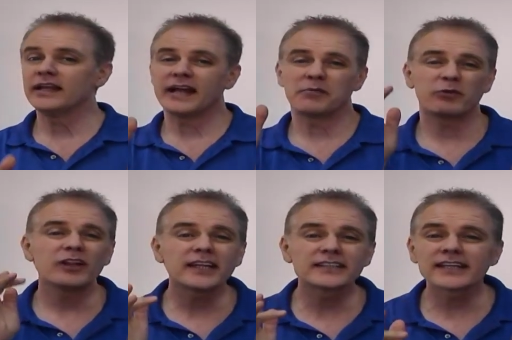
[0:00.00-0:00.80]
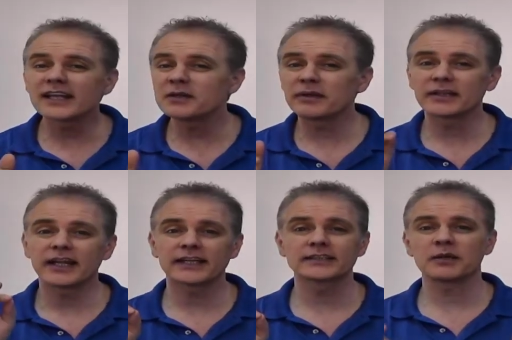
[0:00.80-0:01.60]
I'm really excited about the
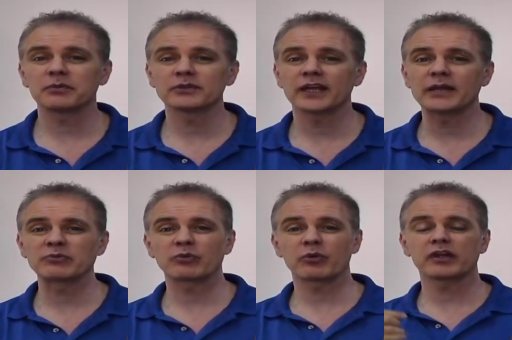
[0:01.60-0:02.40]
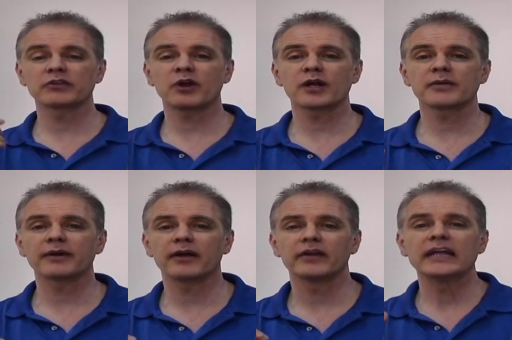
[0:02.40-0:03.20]
next couple tapes, where we're going to talk
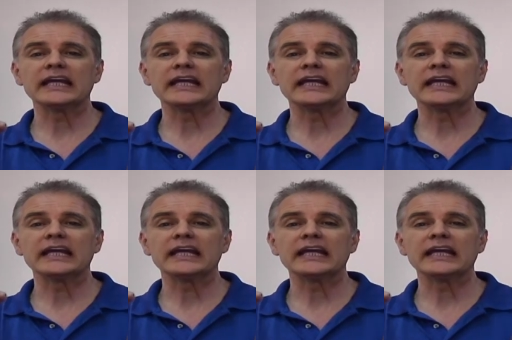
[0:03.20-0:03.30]
about